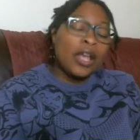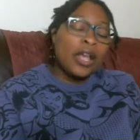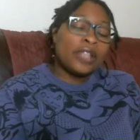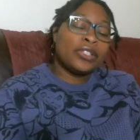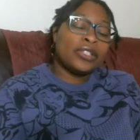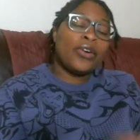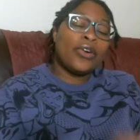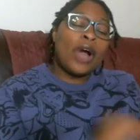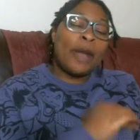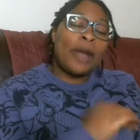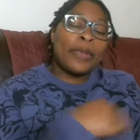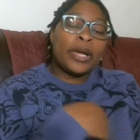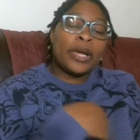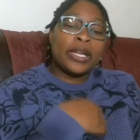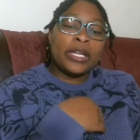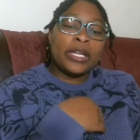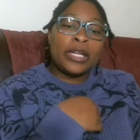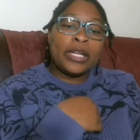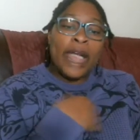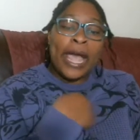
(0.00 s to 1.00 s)
So I'm
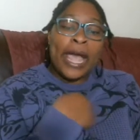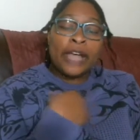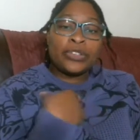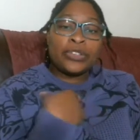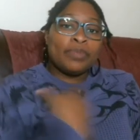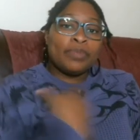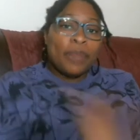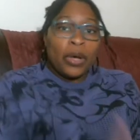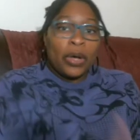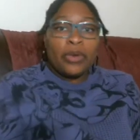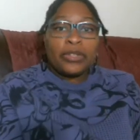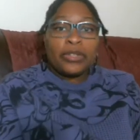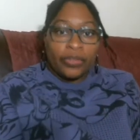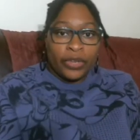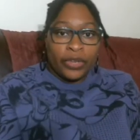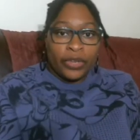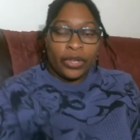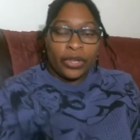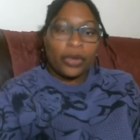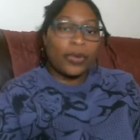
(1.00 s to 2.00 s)
gonna actually post a
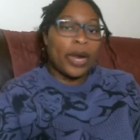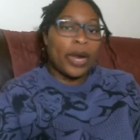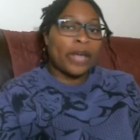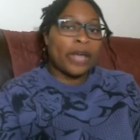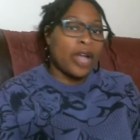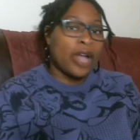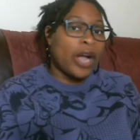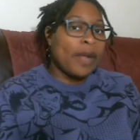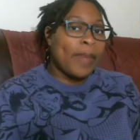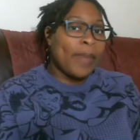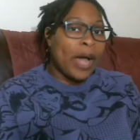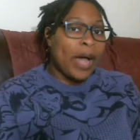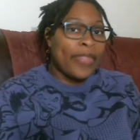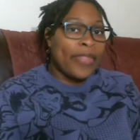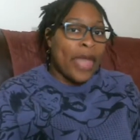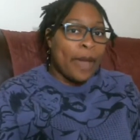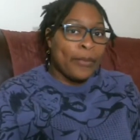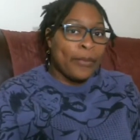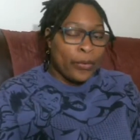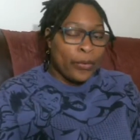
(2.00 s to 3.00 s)
video where I talk about
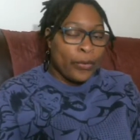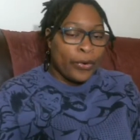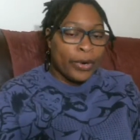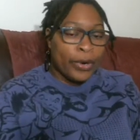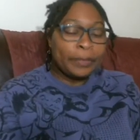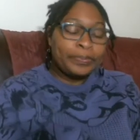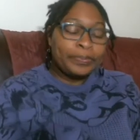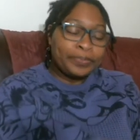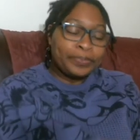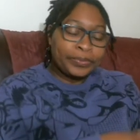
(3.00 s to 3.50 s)
that more.